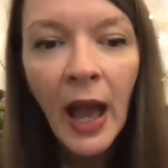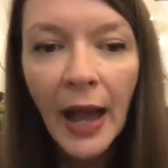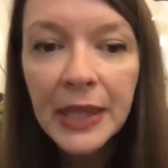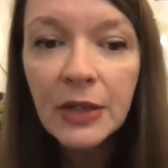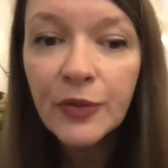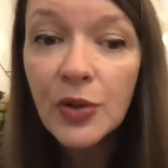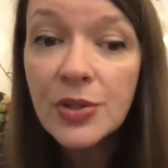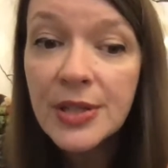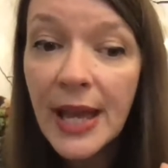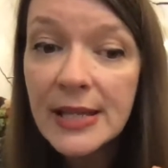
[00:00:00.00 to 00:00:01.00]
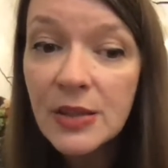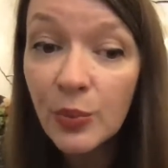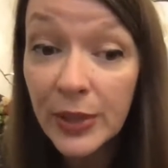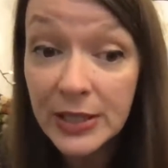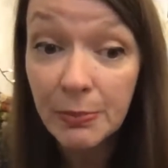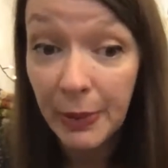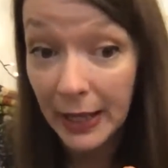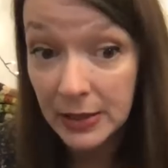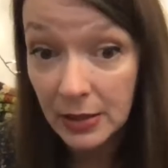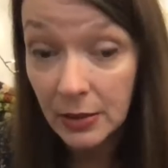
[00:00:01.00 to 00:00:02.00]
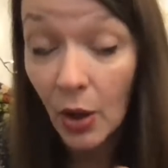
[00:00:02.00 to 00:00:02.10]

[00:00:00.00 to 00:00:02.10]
And then, of course, there's the written pattern